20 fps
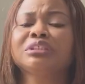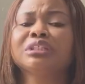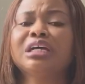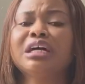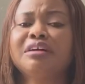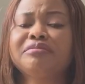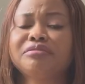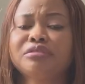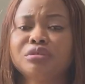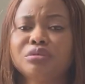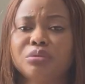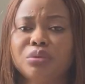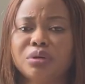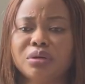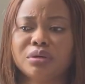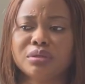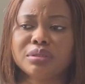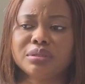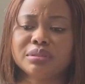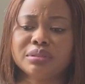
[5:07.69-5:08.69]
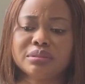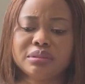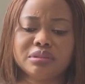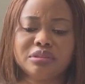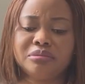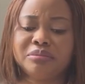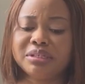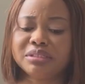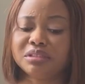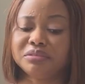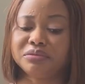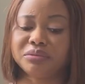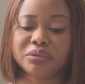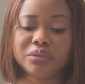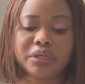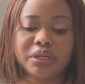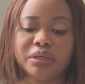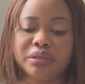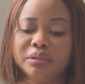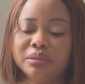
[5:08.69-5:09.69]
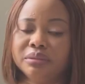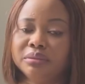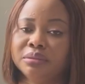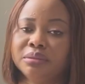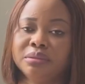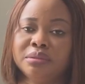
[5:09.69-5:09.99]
Afterwards, I told myself, okay,